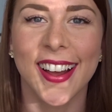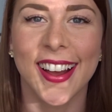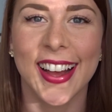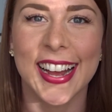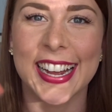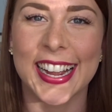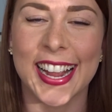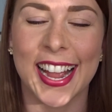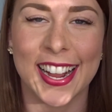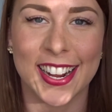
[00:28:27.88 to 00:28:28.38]

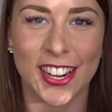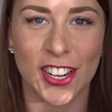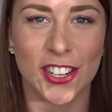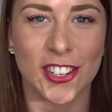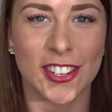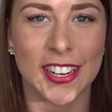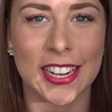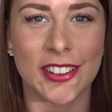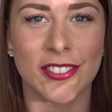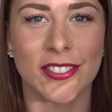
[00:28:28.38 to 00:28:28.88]
I
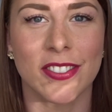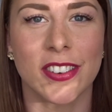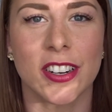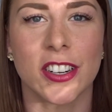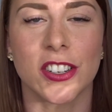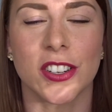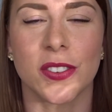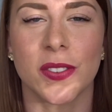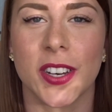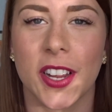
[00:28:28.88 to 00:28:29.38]
couldn't even
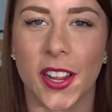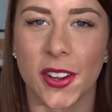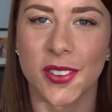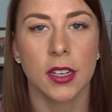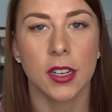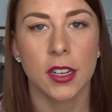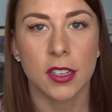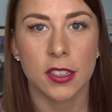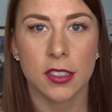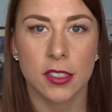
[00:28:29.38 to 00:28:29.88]
finish the video.
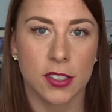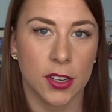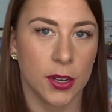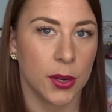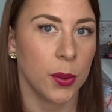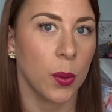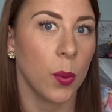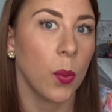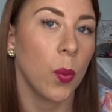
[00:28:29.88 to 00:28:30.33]
So